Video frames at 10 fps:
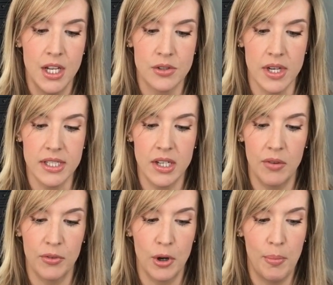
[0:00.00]
Dress it
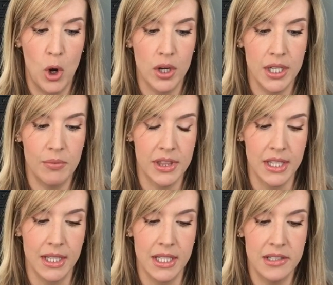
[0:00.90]
up for a party with the
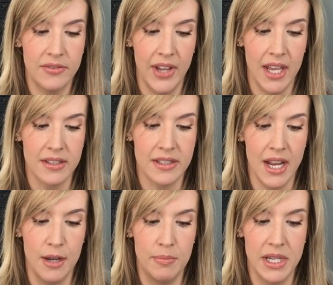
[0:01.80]
Lens vest
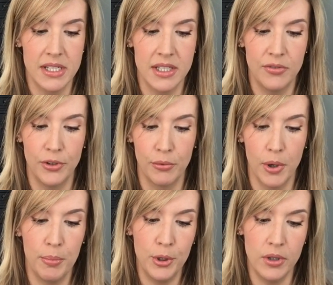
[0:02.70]
and B C
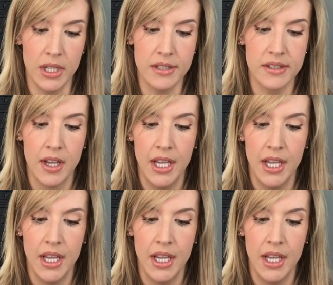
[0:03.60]
Footwear booties.